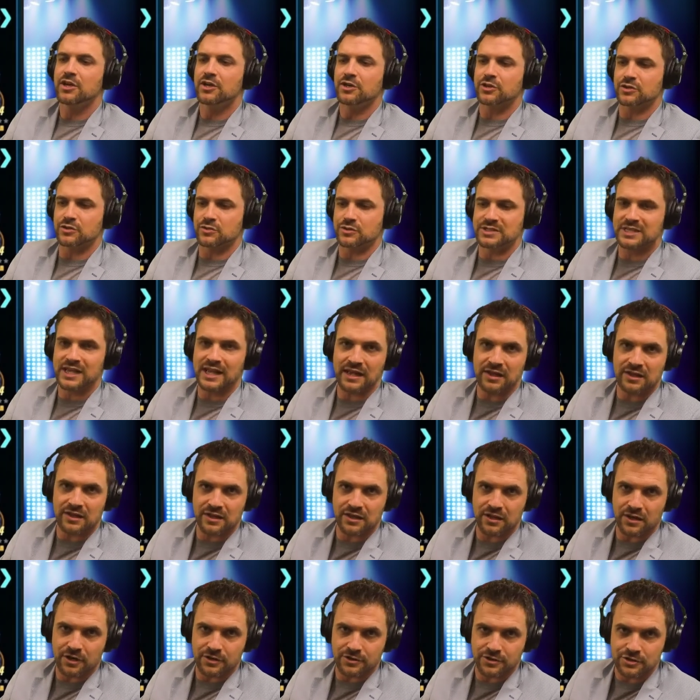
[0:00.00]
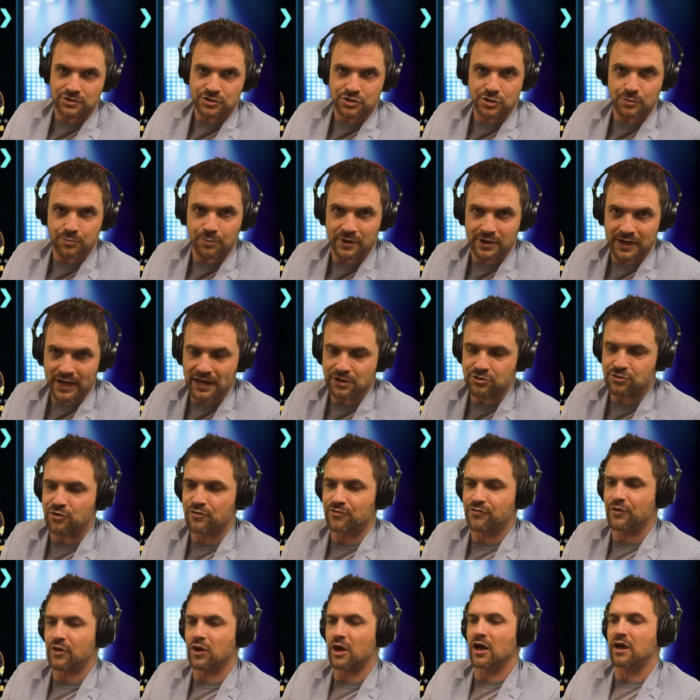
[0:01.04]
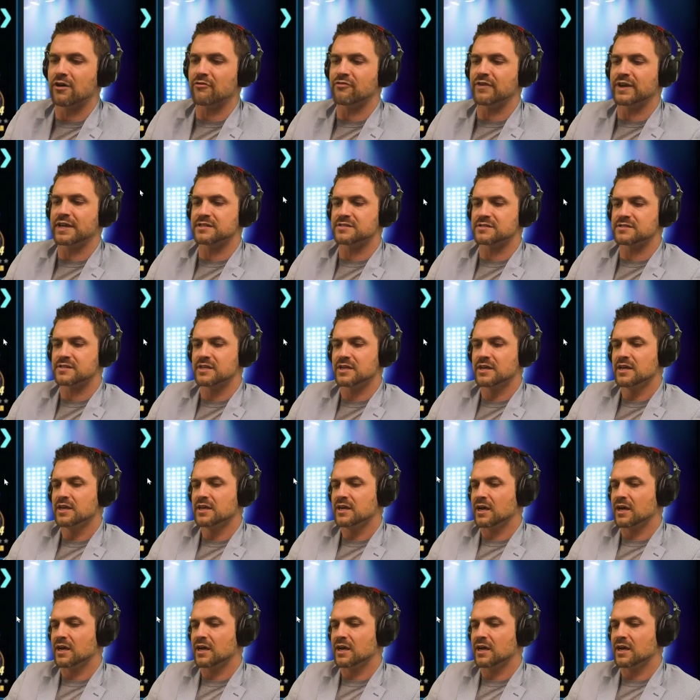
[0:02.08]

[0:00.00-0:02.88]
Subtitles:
Use Hela on your Supernatural for offense.